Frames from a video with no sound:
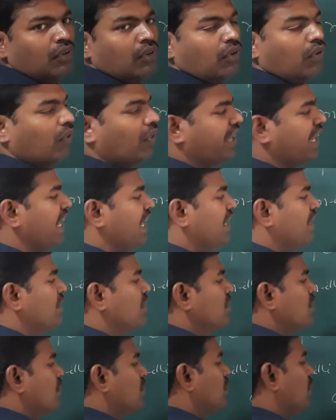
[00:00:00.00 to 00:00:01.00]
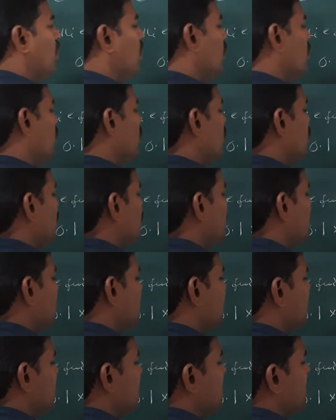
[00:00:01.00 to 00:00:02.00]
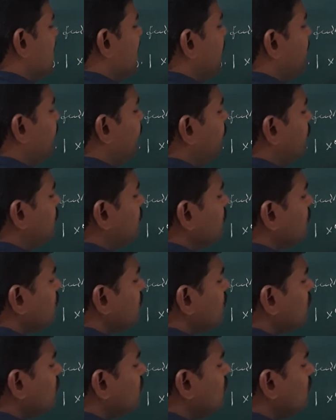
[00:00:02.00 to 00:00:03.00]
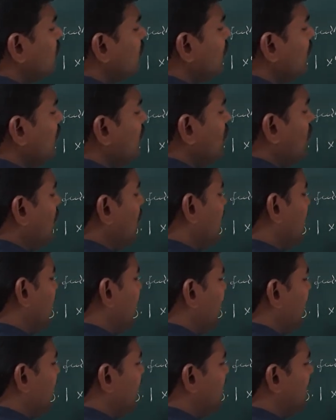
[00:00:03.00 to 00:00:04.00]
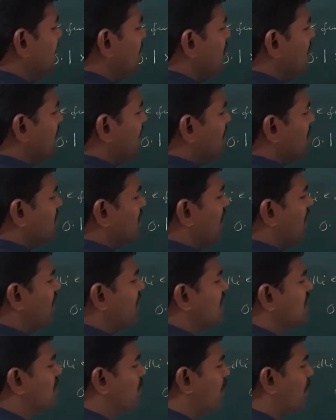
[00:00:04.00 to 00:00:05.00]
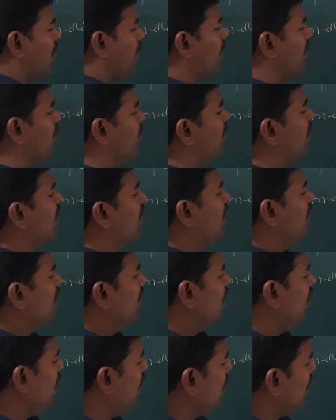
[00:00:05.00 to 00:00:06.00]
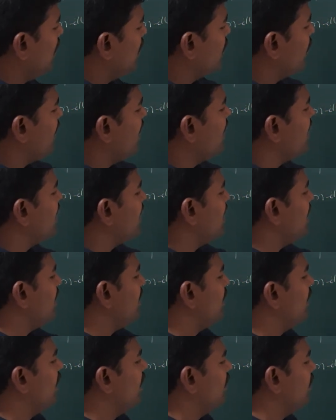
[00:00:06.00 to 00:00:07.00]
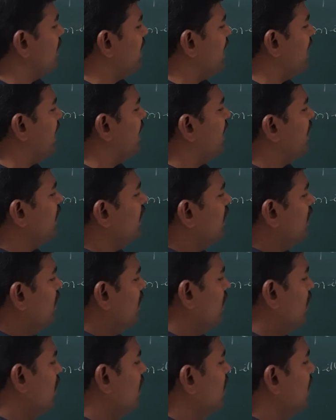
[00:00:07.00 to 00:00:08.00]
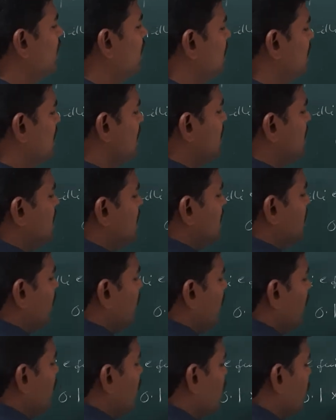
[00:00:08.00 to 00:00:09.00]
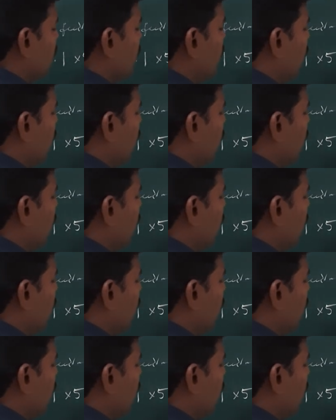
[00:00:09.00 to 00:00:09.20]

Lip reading: Okay, so this is we can solve this problem 20 by this is equal to